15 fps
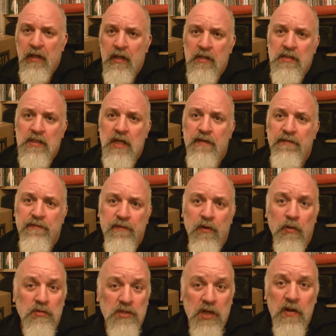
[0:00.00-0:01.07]
a safe
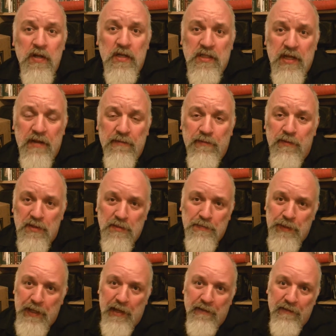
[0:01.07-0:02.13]
alternative was
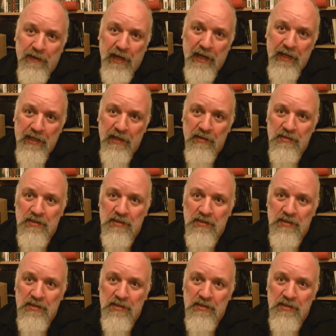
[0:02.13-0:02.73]
beer, you know.